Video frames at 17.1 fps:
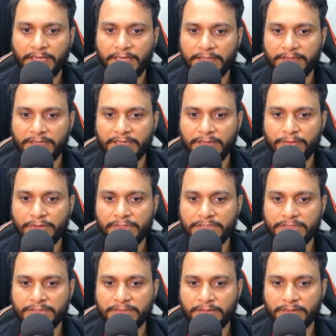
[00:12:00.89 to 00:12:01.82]
and then I
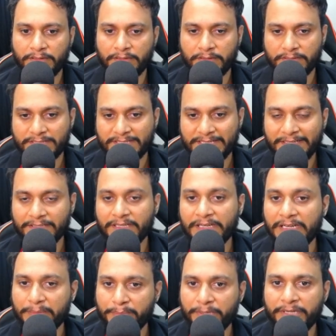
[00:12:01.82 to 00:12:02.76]
will send
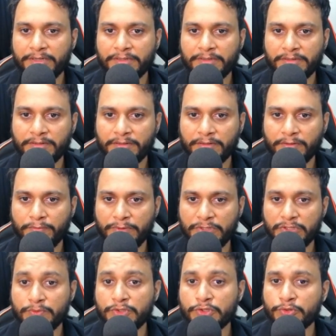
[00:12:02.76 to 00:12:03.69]
the limit
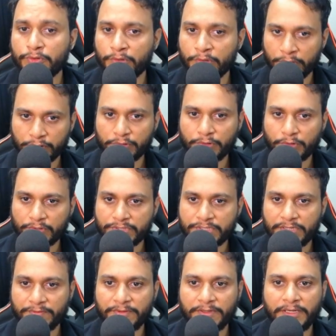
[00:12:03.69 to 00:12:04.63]
which we should not
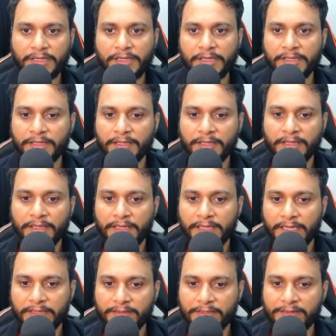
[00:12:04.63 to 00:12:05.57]
cross definitely,
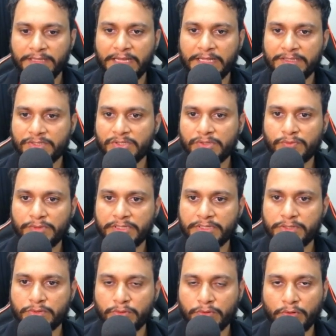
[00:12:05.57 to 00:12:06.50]
and then the answer will
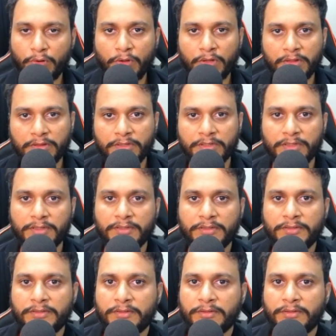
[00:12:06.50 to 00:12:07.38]
store all the